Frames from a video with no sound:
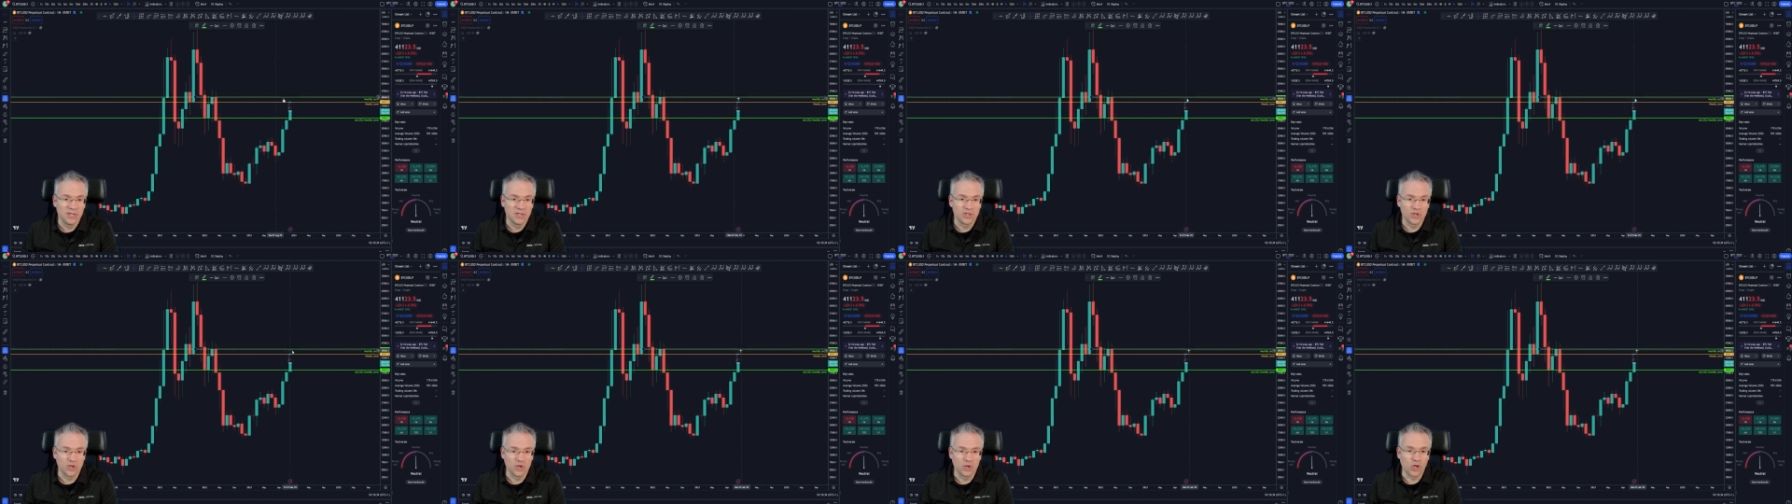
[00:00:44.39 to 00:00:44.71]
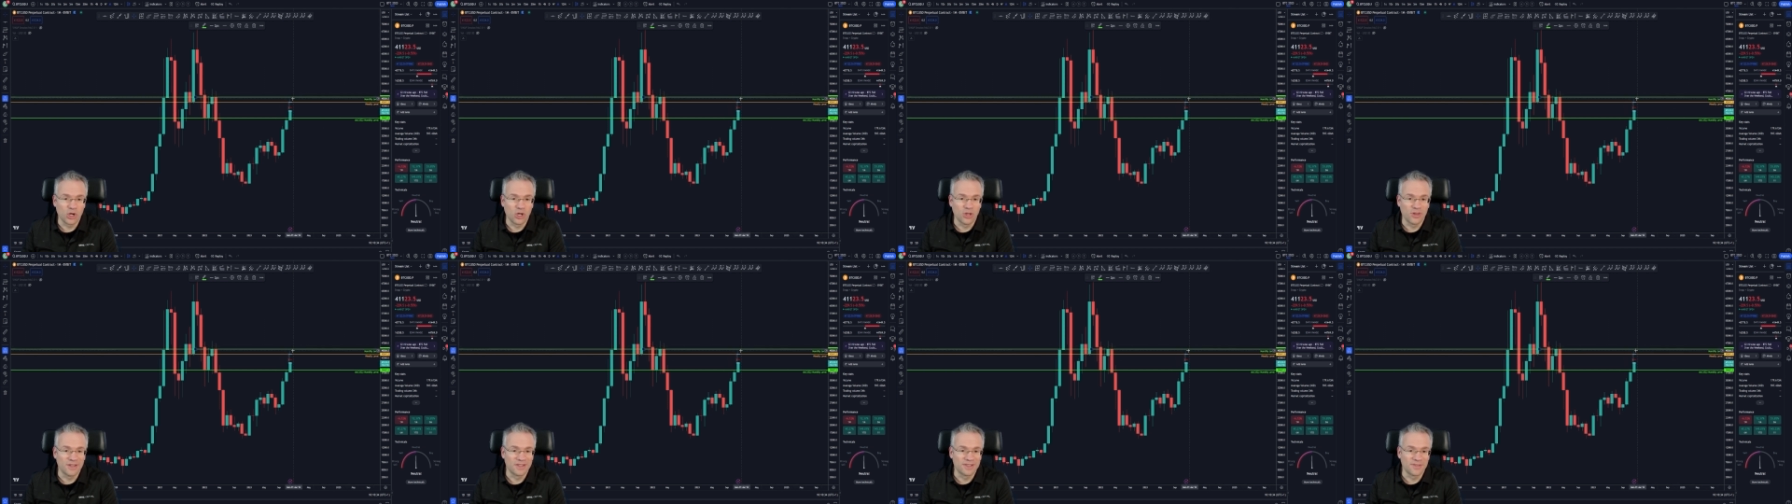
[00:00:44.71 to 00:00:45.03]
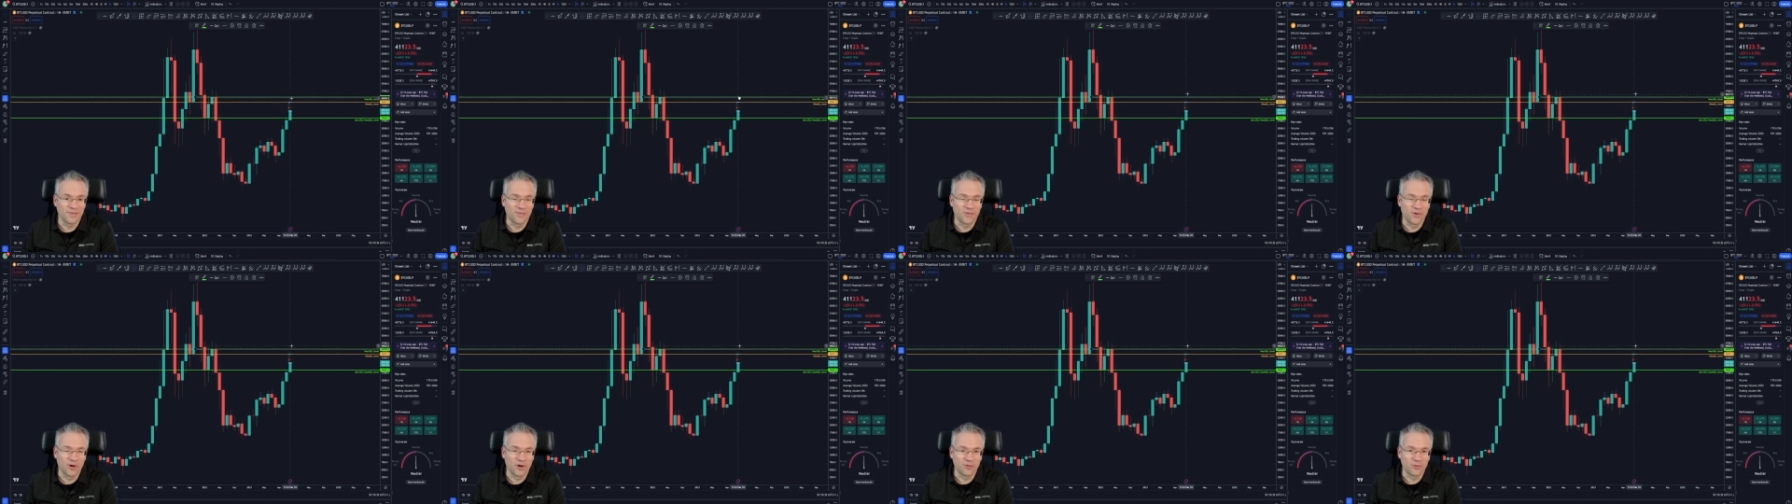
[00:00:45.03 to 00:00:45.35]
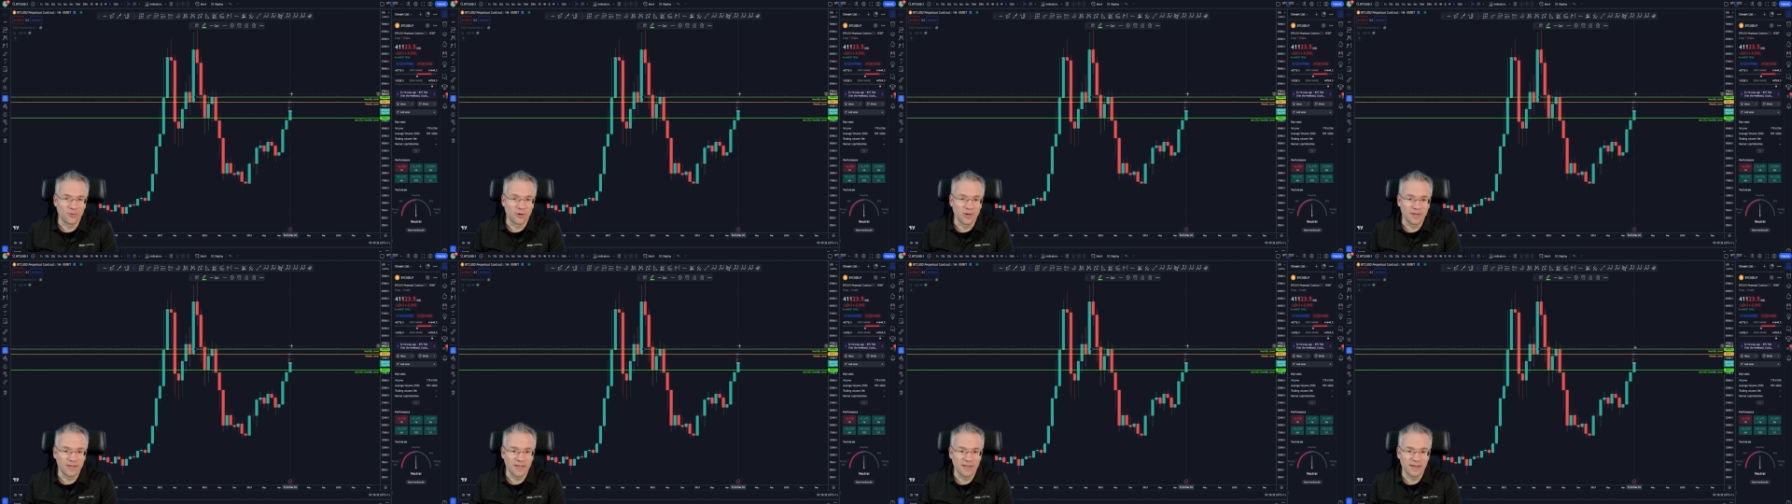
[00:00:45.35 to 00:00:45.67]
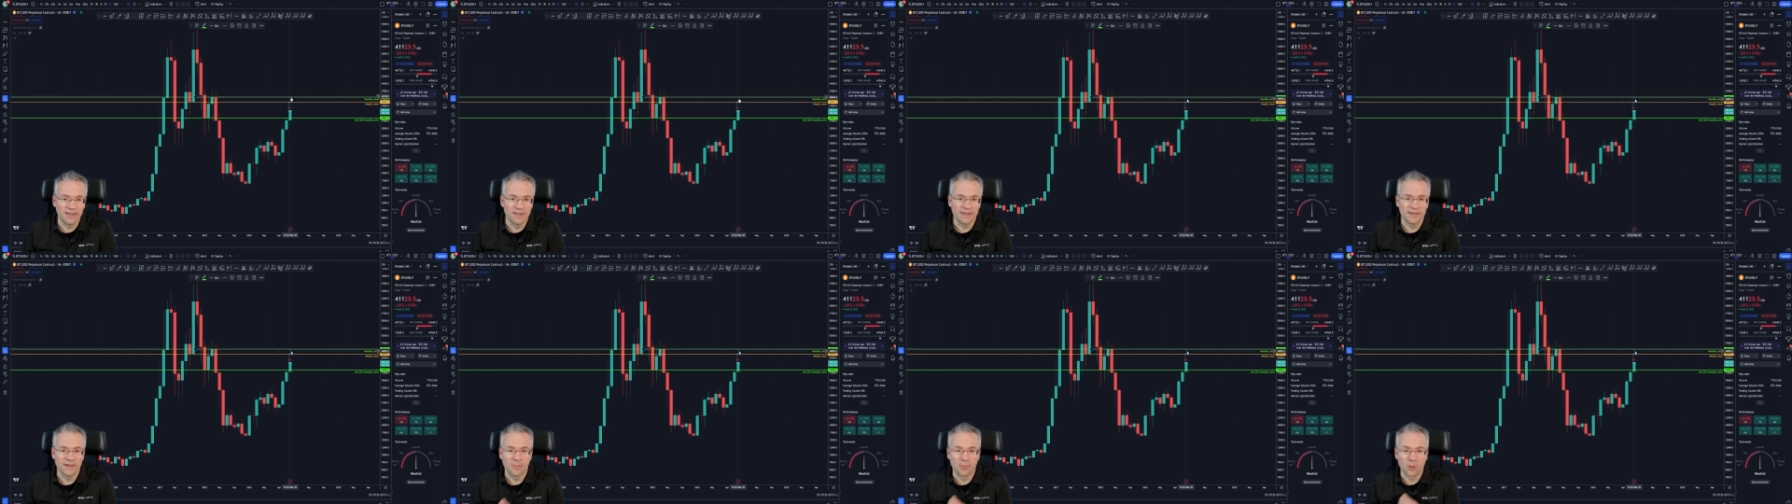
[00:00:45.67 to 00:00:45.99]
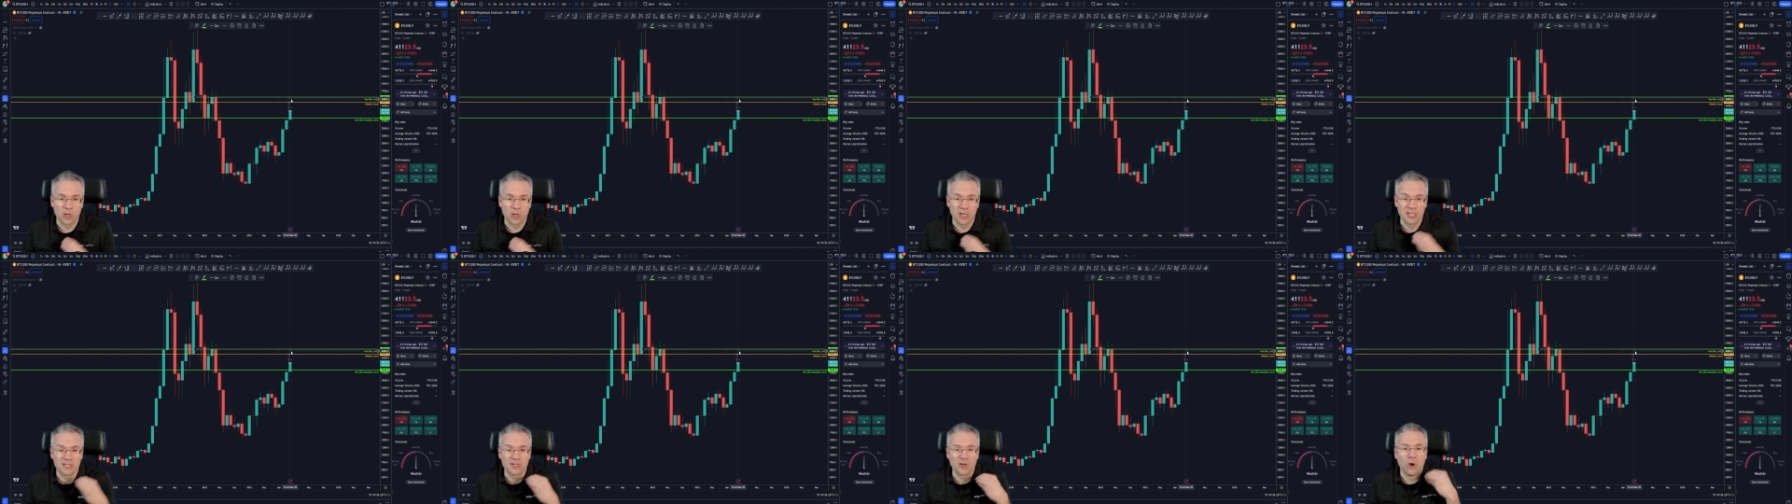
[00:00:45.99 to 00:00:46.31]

So you call this a front run, yeah? Price